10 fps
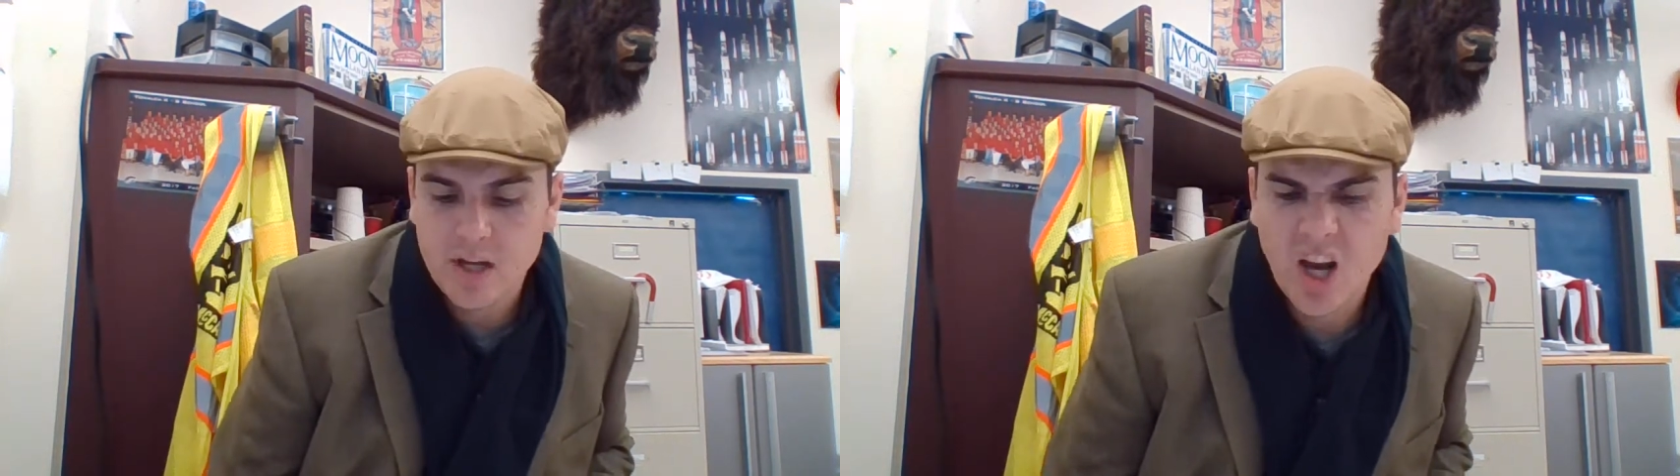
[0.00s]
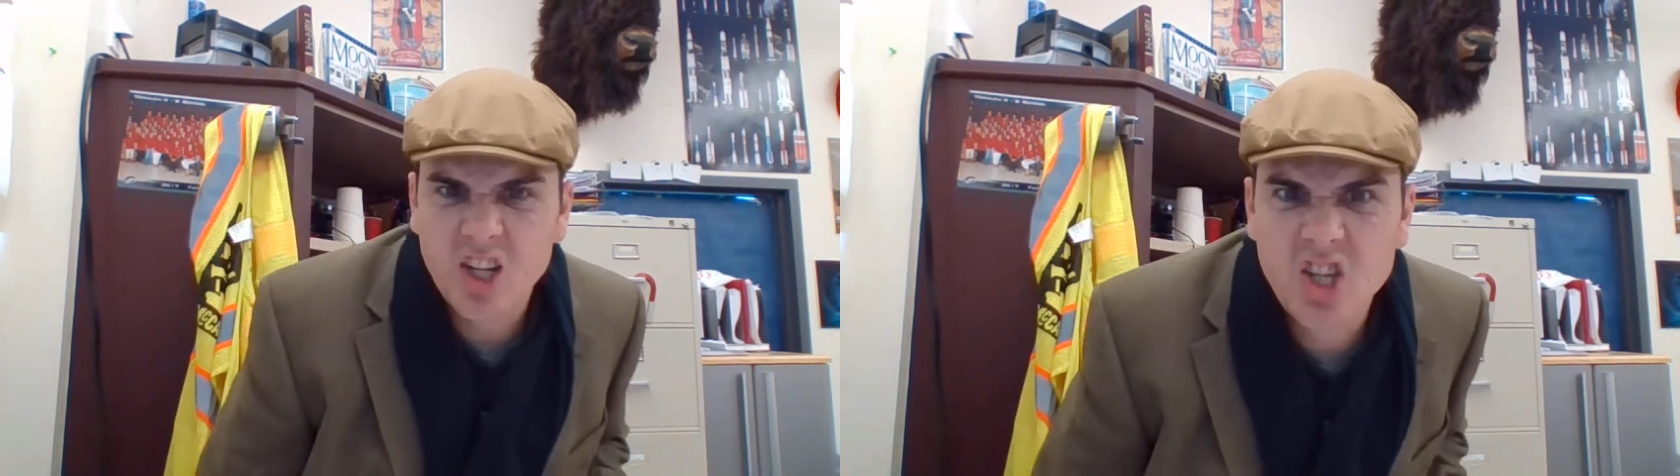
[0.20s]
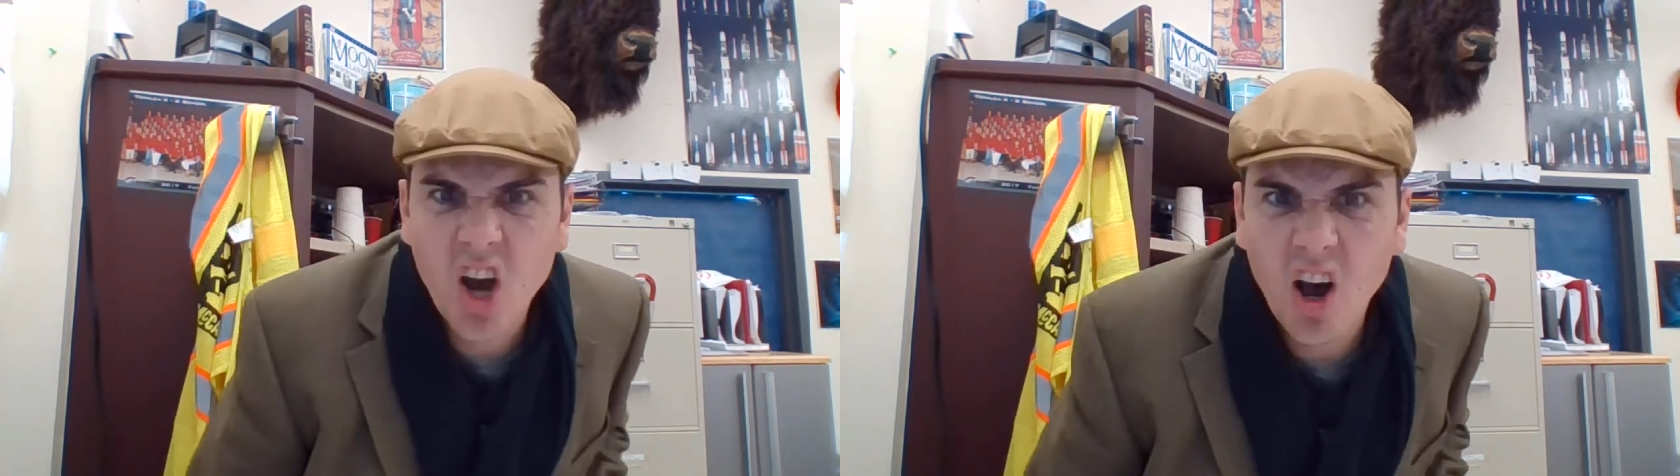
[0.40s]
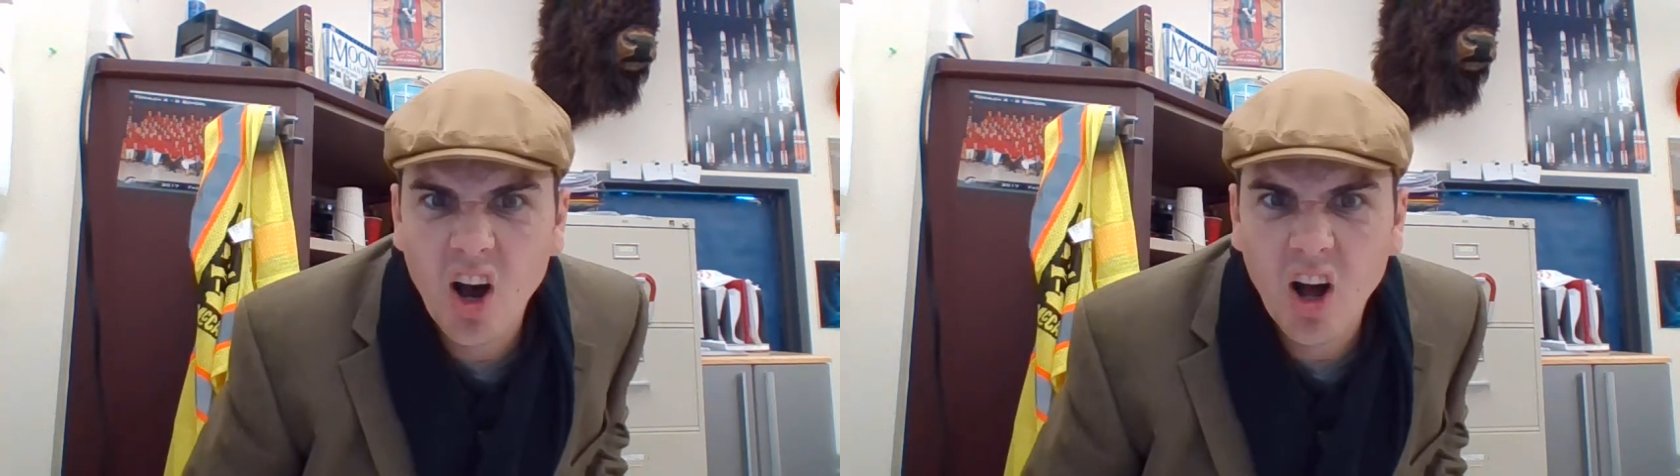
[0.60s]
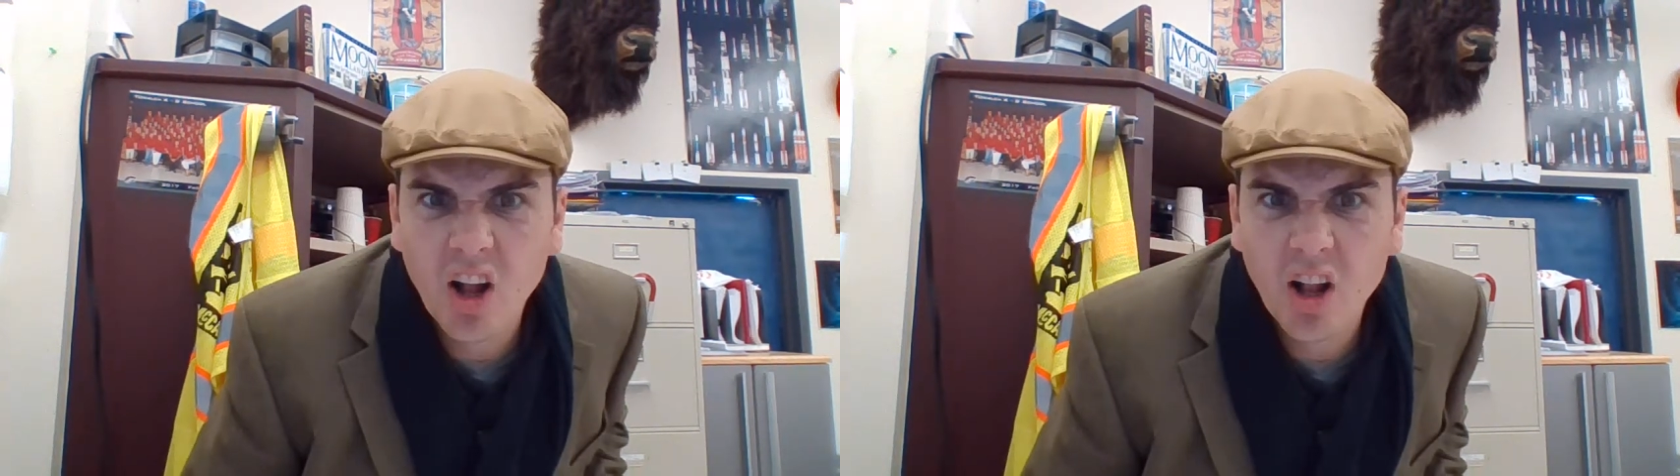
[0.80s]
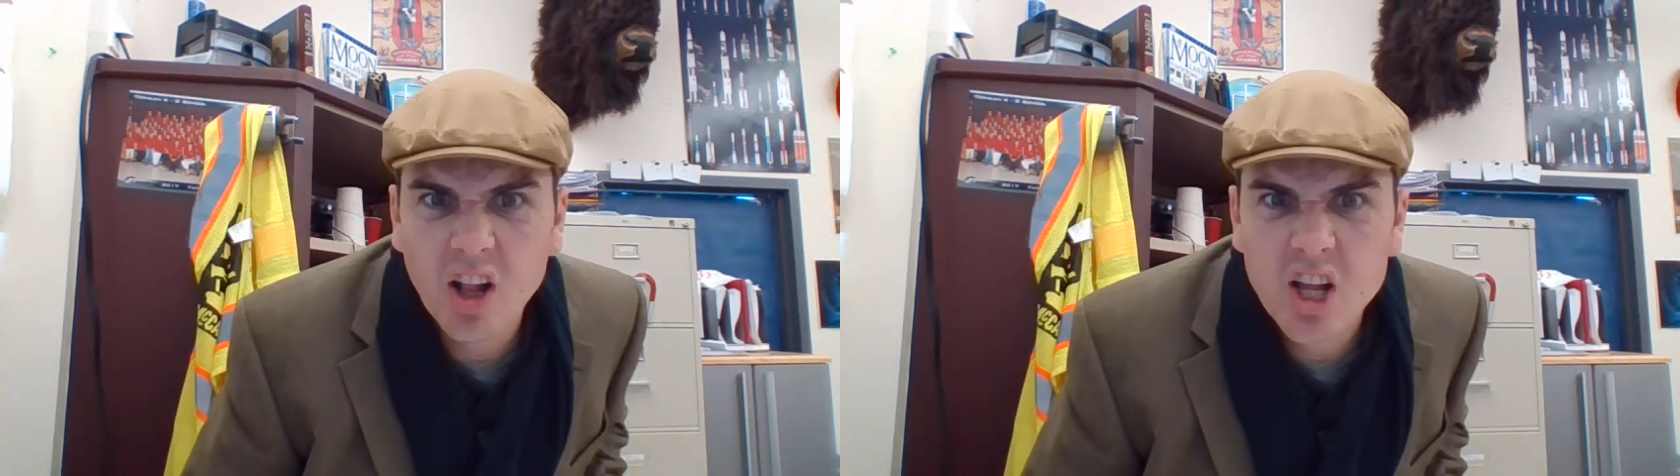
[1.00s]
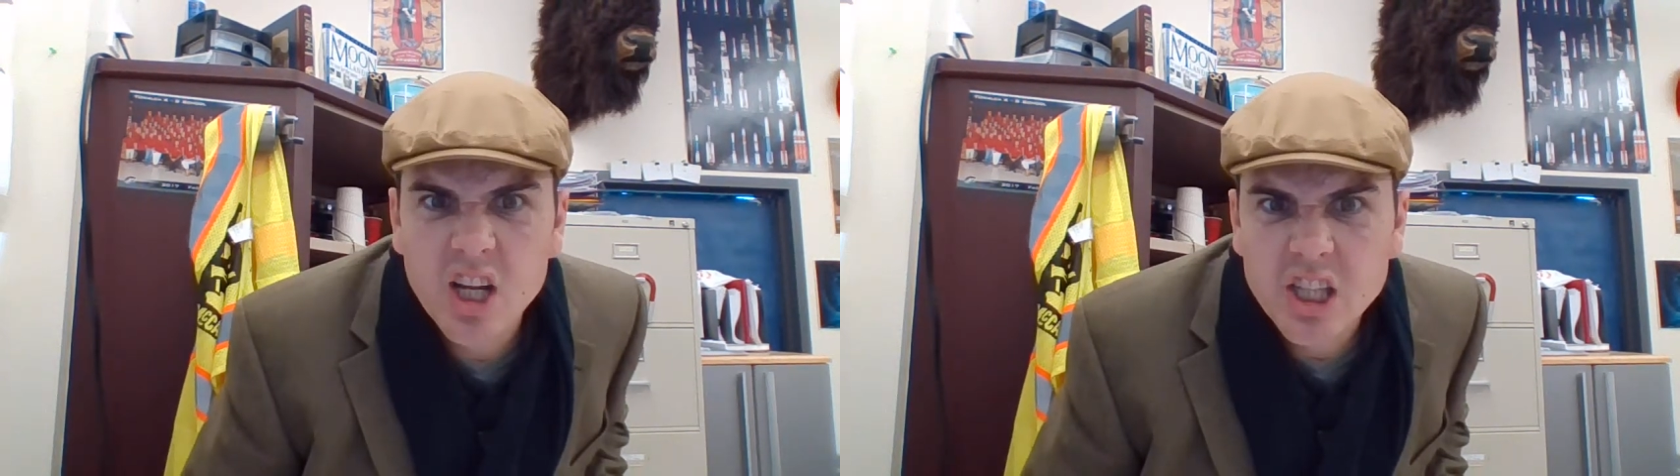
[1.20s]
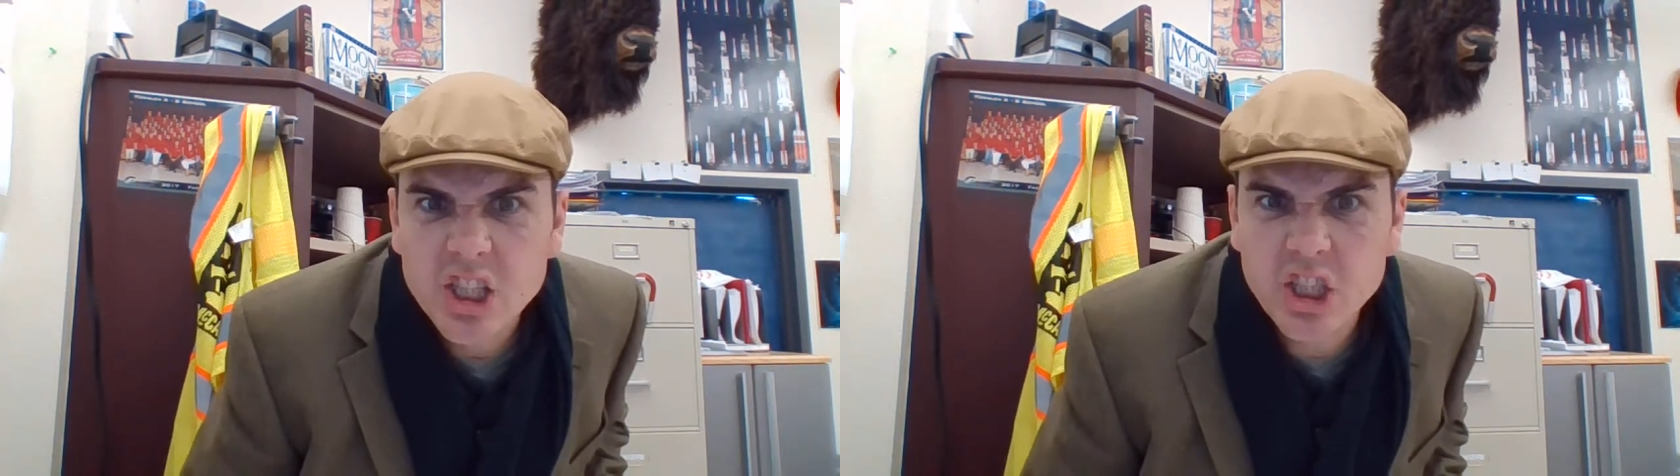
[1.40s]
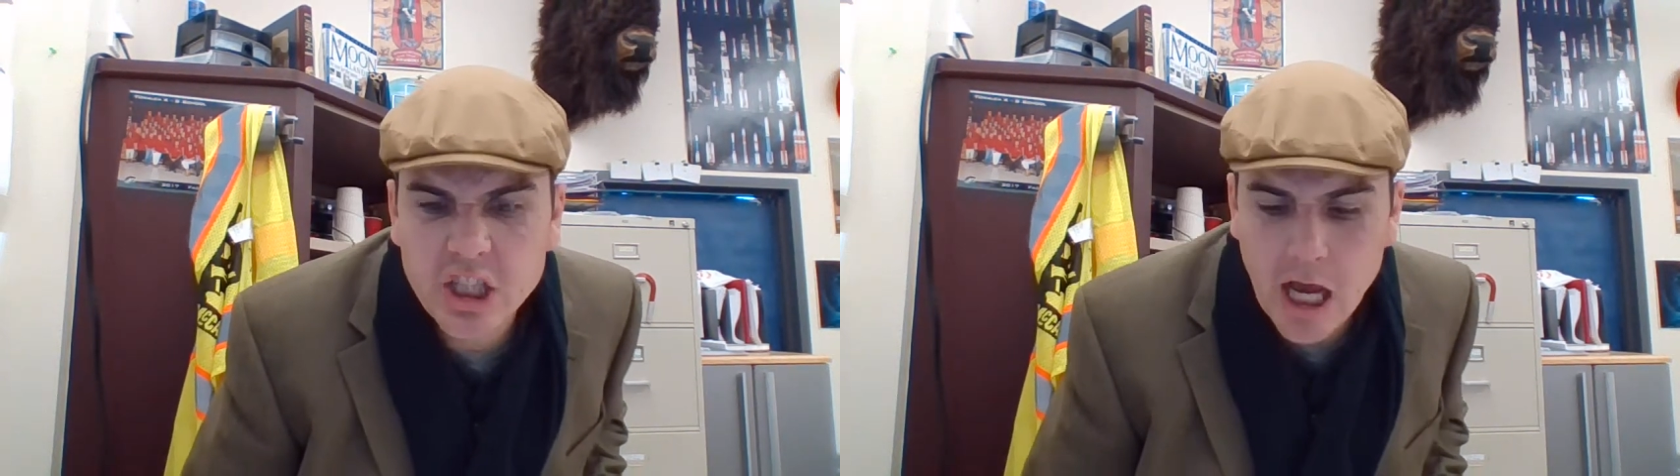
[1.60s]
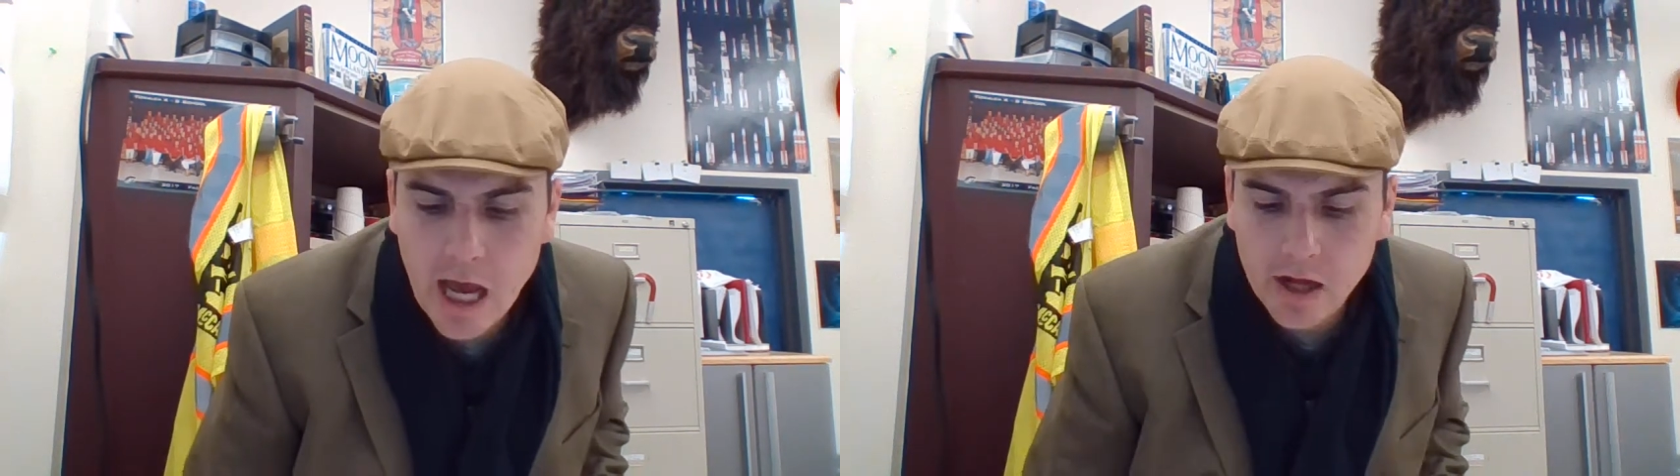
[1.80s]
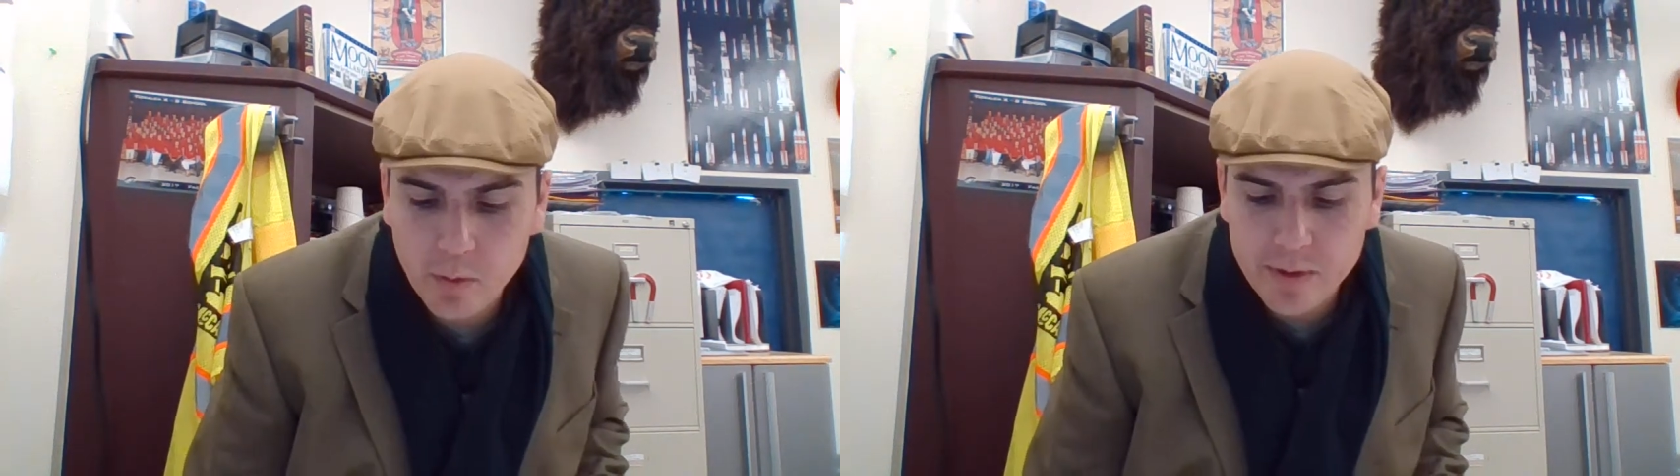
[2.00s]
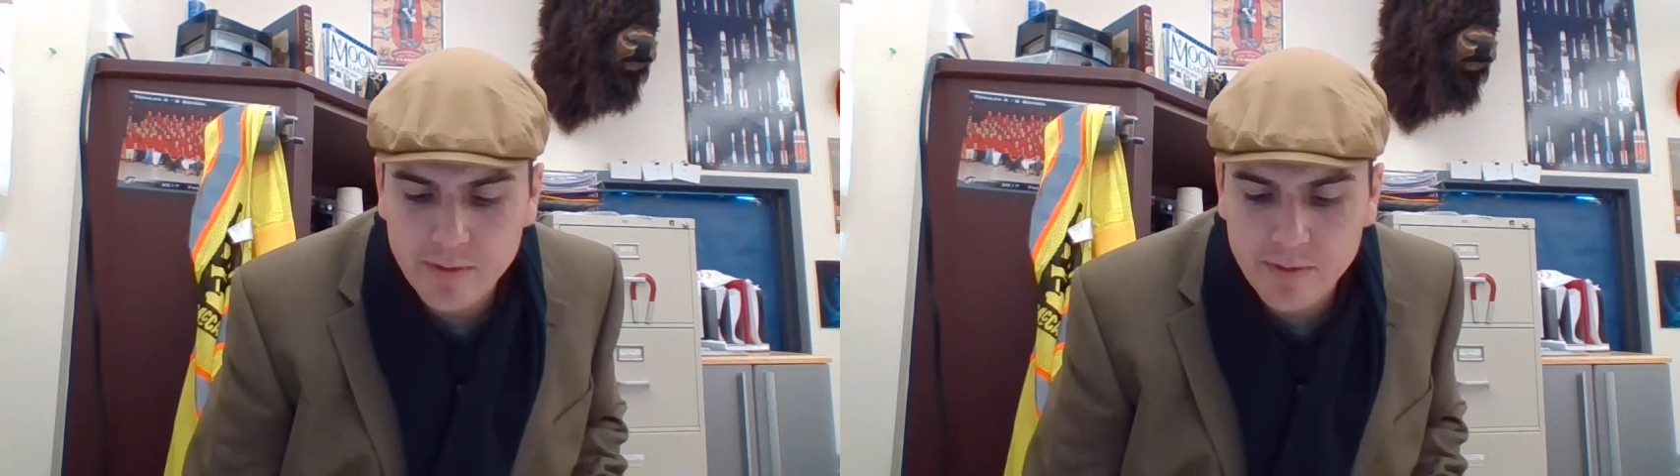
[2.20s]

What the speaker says: A tall, shadowy